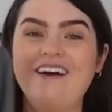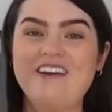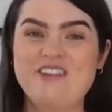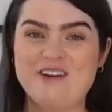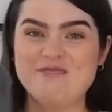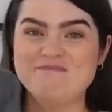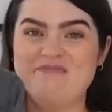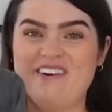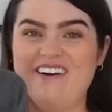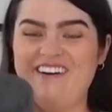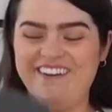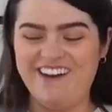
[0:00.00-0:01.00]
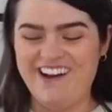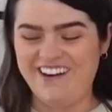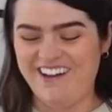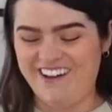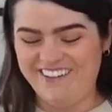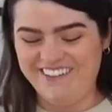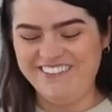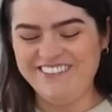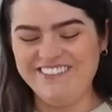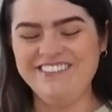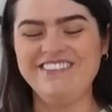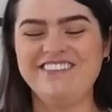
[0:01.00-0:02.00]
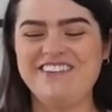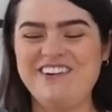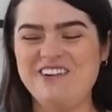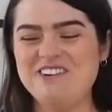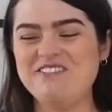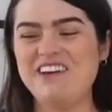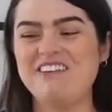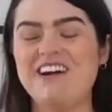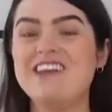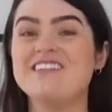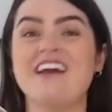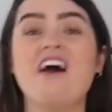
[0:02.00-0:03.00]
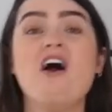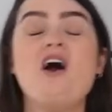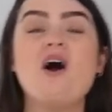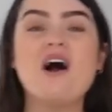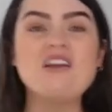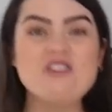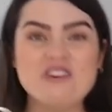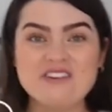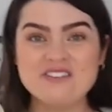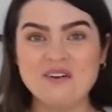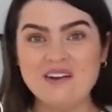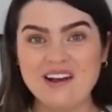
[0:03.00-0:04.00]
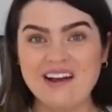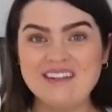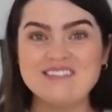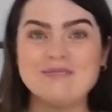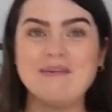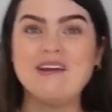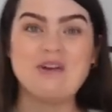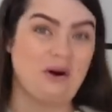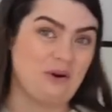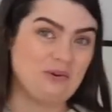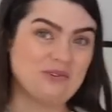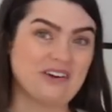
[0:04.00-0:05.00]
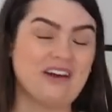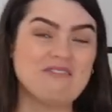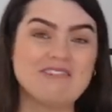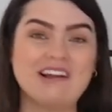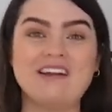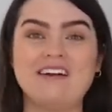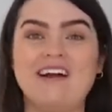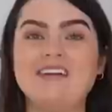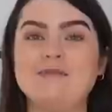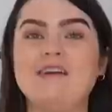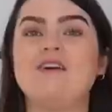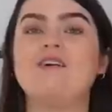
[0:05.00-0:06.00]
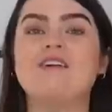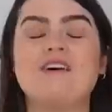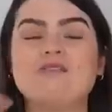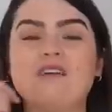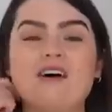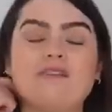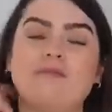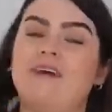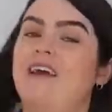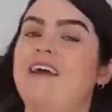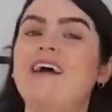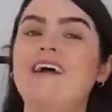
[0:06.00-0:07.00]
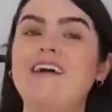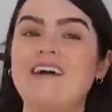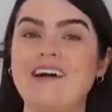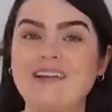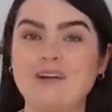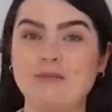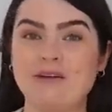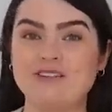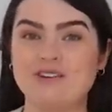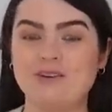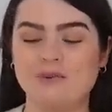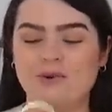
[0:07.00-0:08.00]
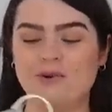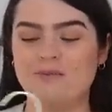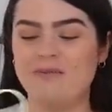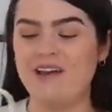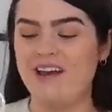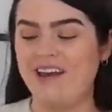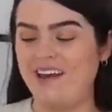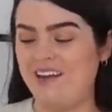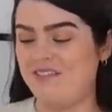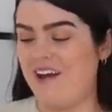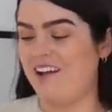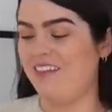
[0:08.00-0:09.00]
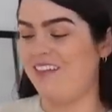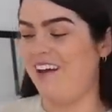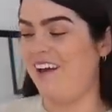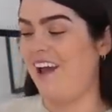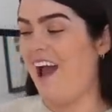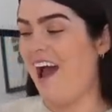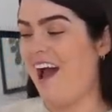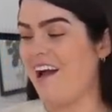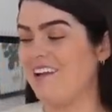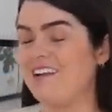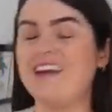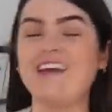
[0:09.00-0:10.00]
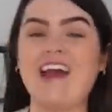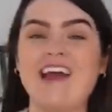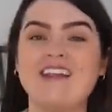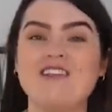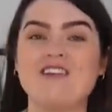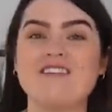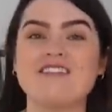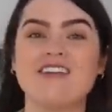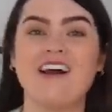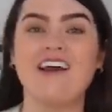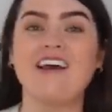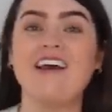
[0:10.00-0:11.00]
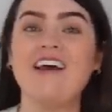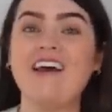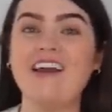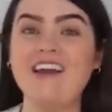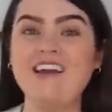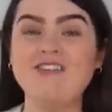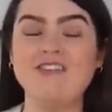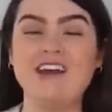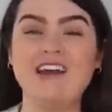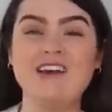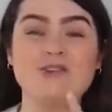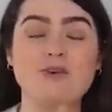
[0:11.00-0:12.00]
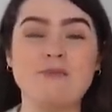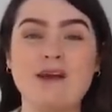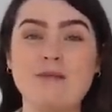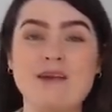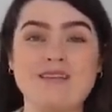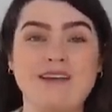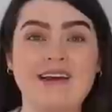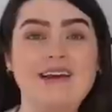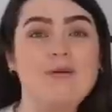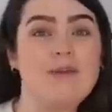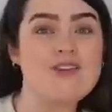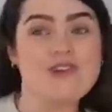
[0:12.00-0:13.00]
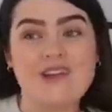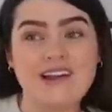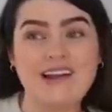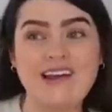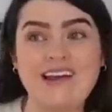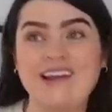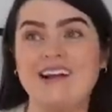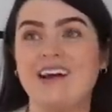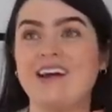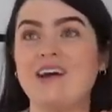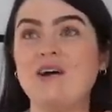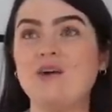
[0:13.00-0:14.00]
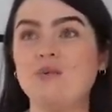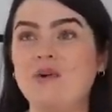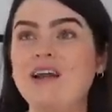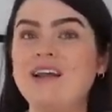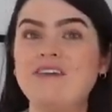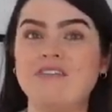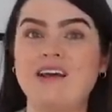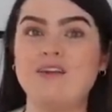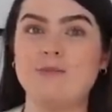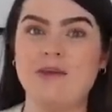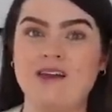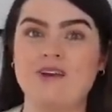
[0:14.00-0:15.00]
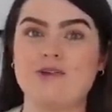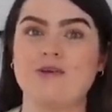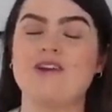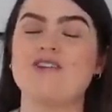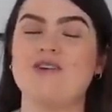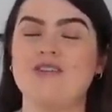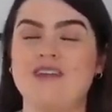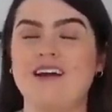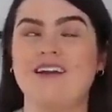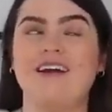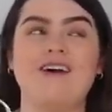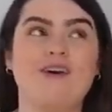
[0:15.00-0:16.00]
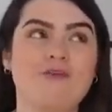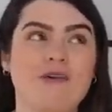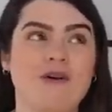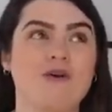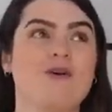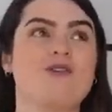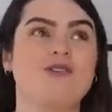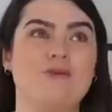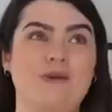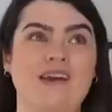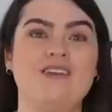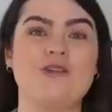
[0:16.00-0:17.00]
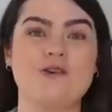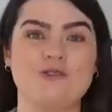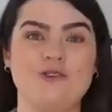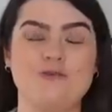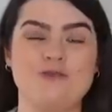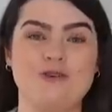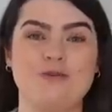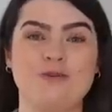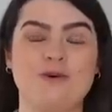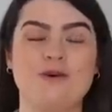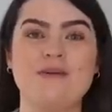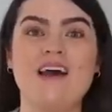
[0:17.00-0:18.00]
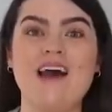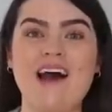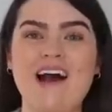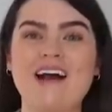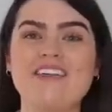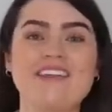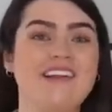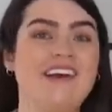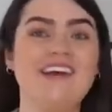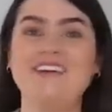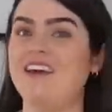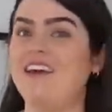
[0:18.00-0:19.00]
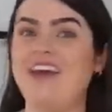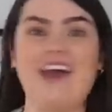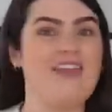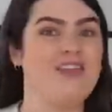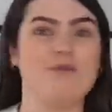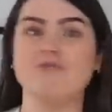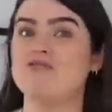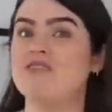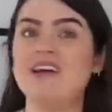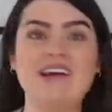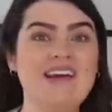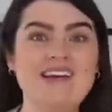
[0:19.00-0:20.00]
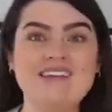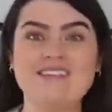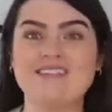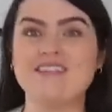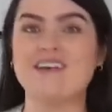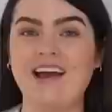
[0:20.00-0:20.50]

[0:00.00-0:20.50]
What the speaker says: a jumper. I know, call me crazy. I just don't like to be cold. I really don't like to be cold. I'd rather be a little bit too warm, if anything. And again, just like evenings, or maybe it's like a little bit chilly, like we live near the beach, which you think like, oh my gosh, the beach, super super warm. Actually, you get the breeze,